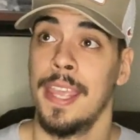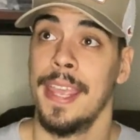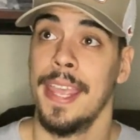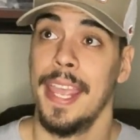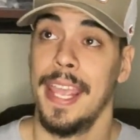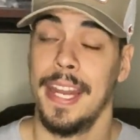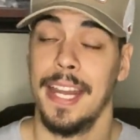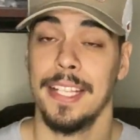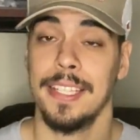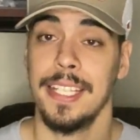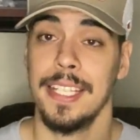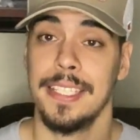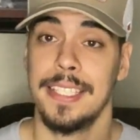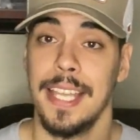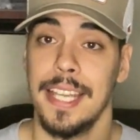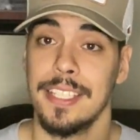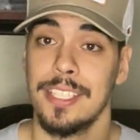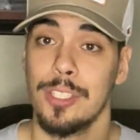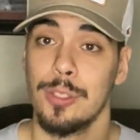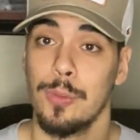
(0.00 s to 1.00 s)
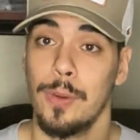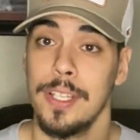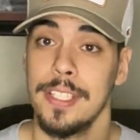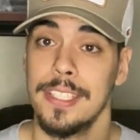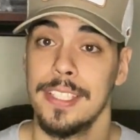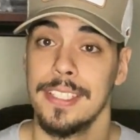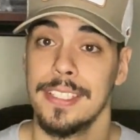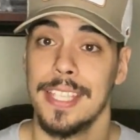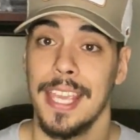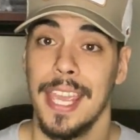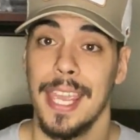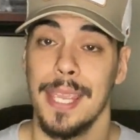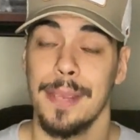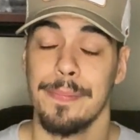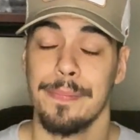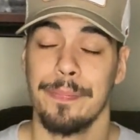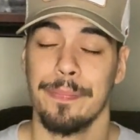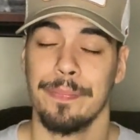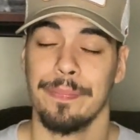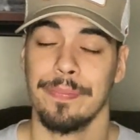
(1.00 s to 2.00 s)
And I think Texas wins this
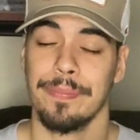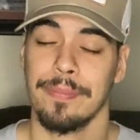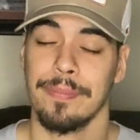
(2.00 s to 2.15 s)
game.